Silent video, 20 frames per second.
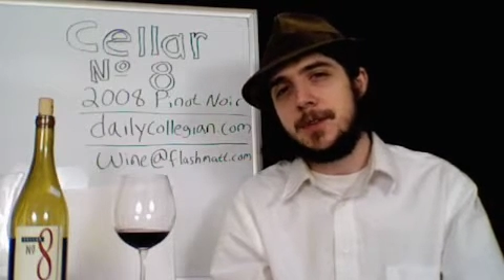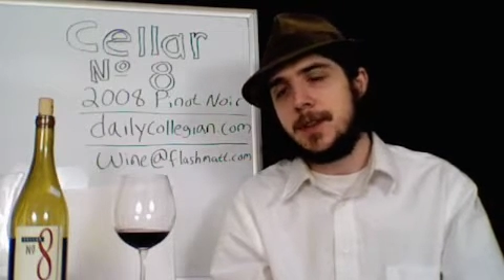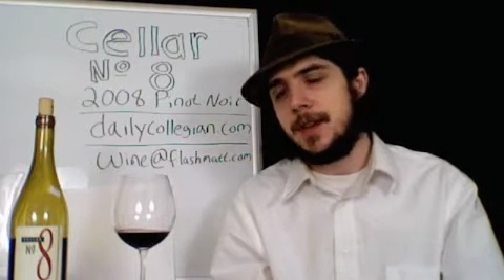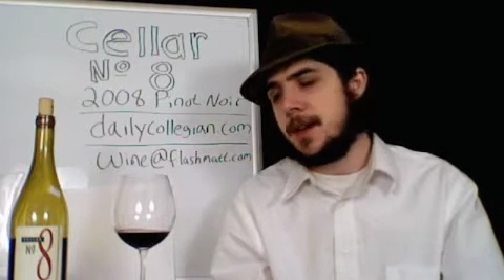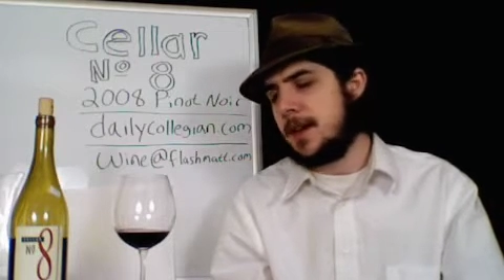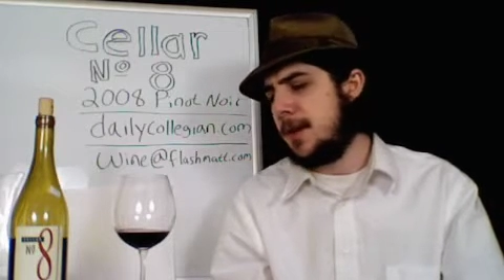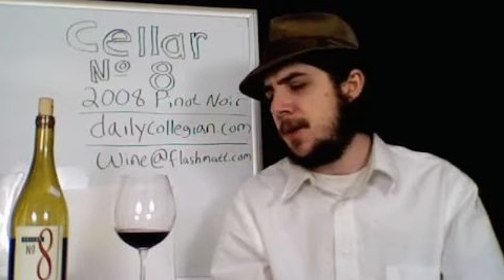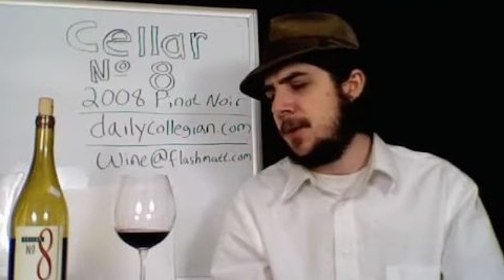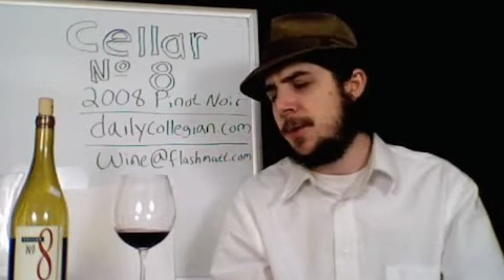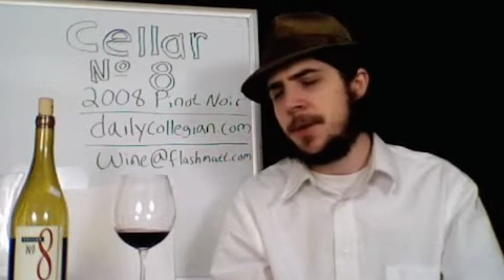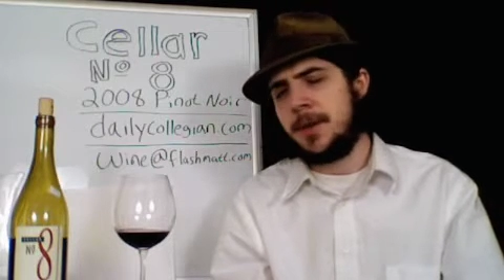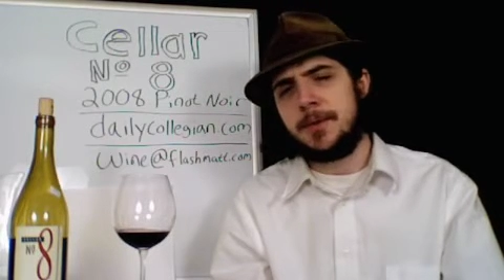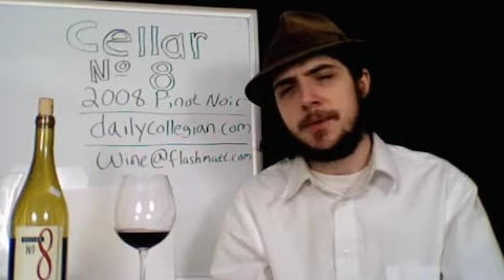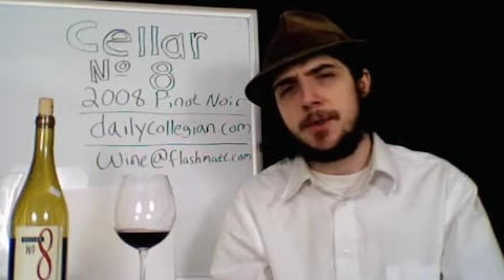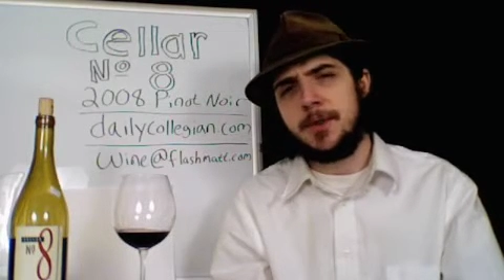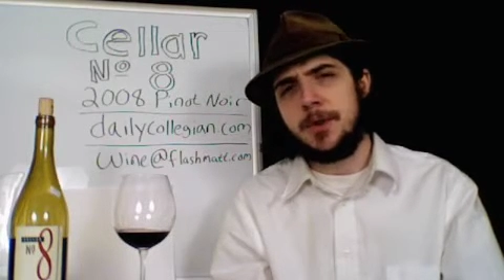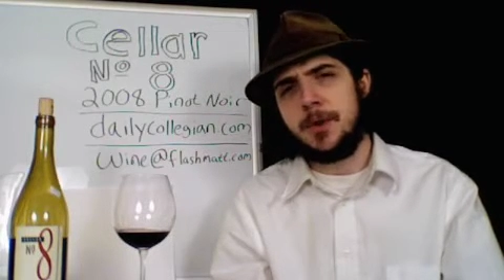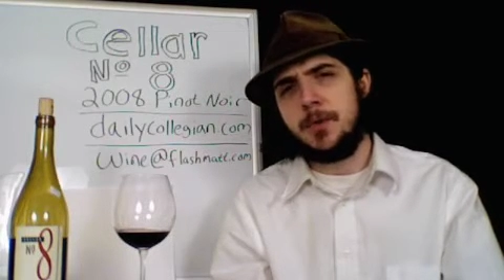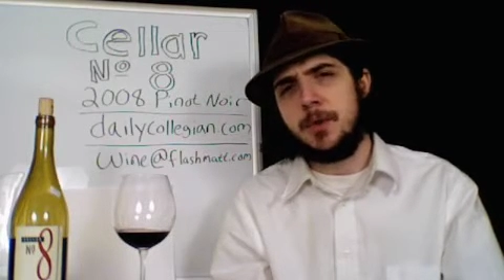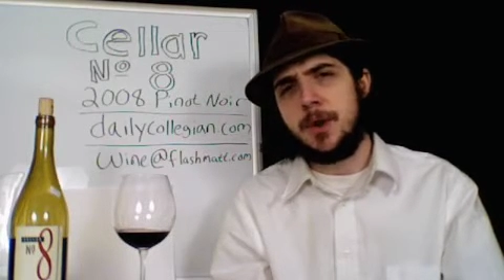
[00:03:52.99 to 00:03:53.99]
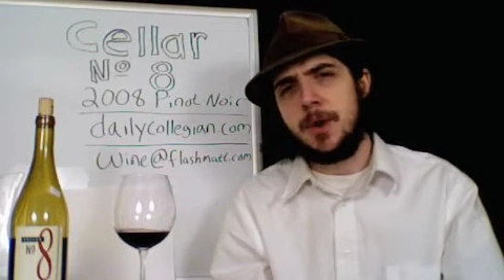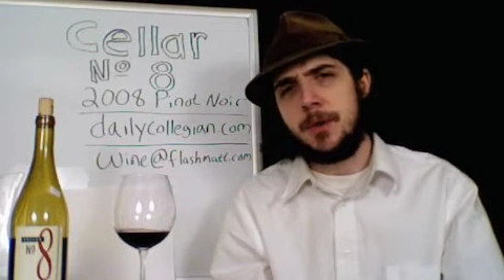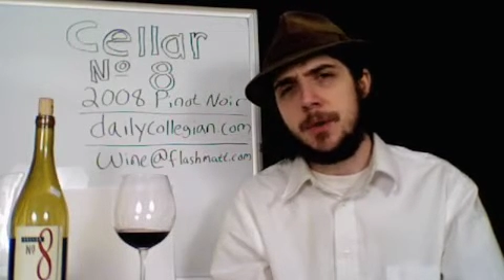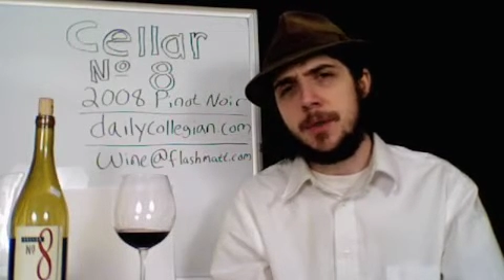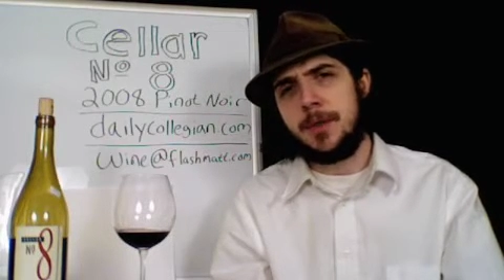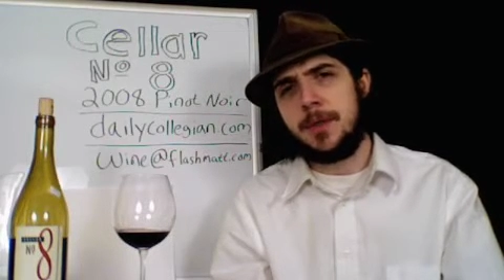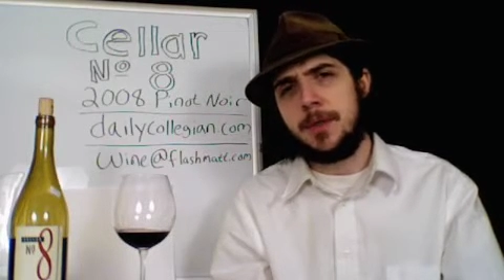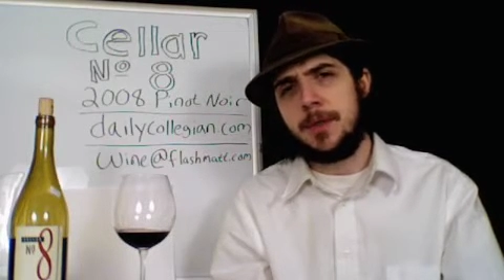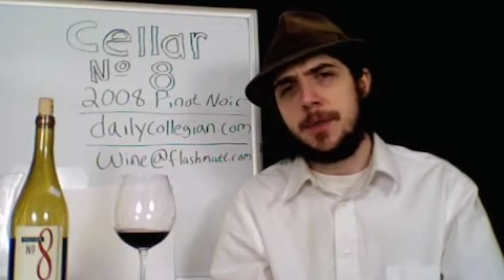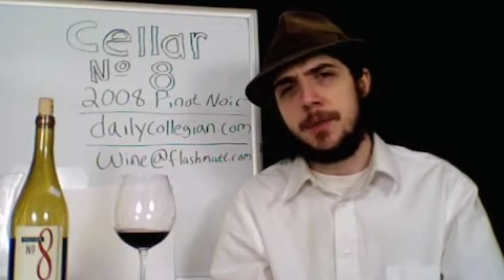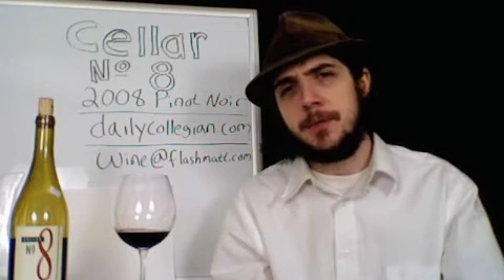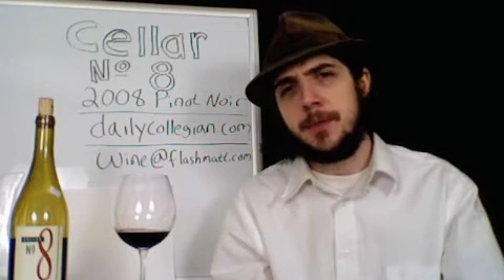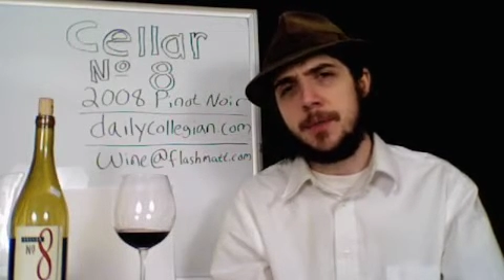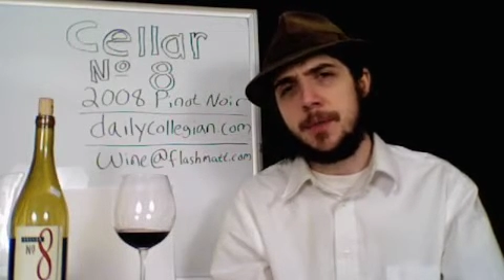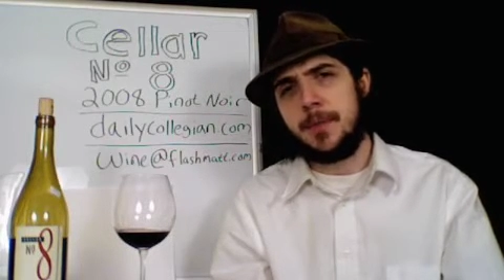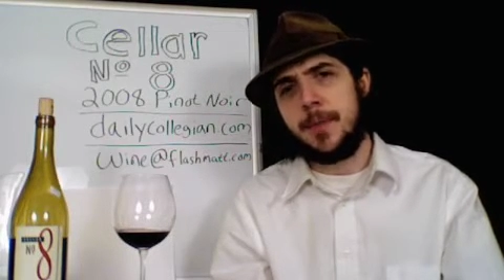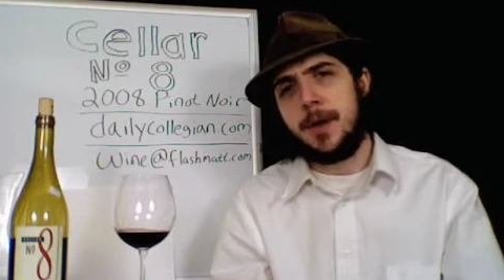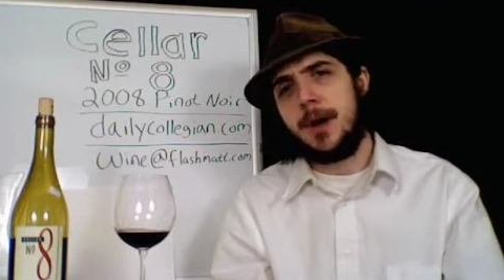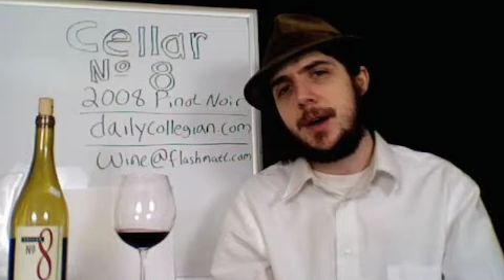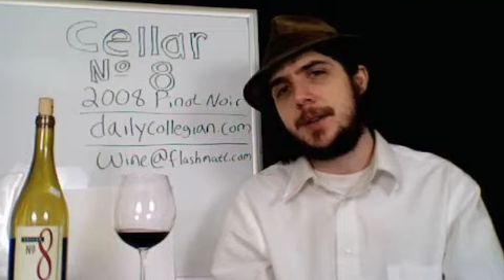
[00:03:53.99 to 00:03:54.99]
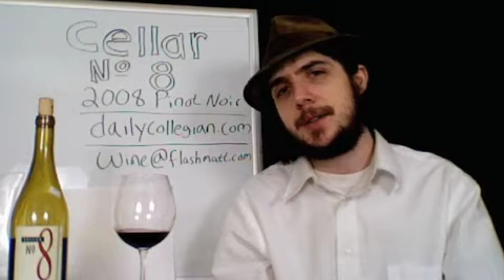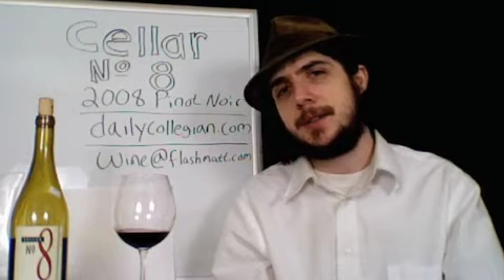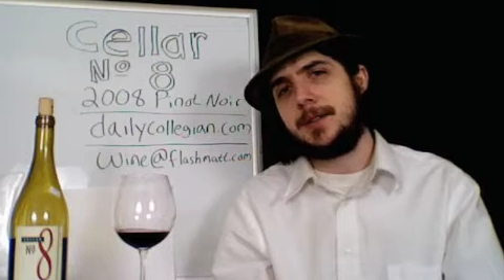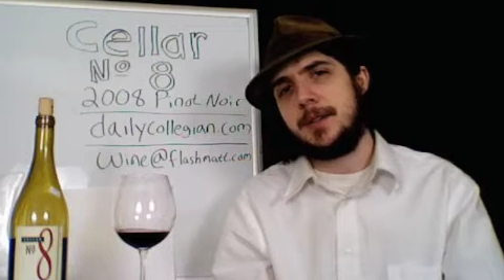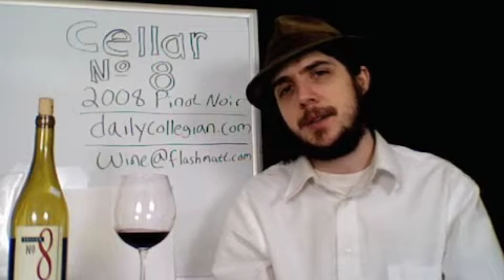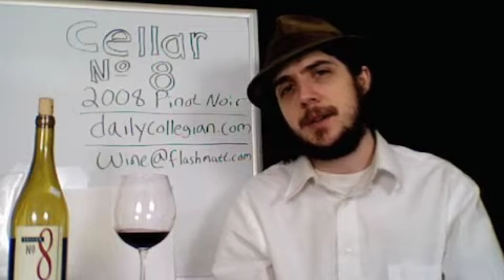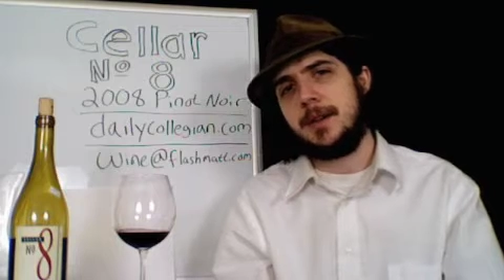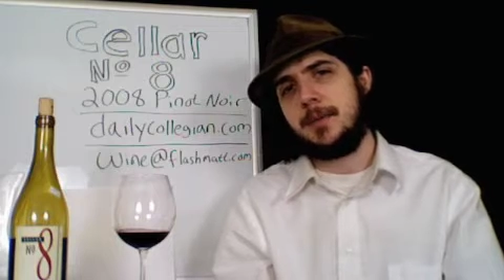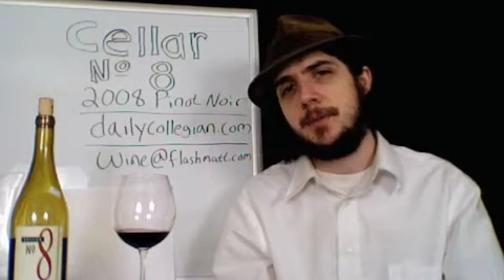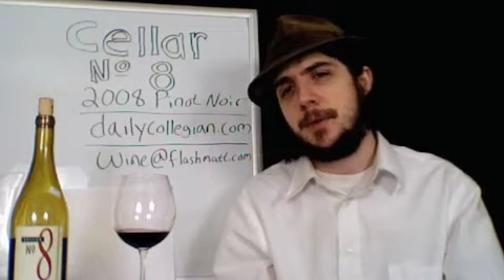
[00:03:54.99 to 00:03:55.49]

Like, I don't think it would go well with pasta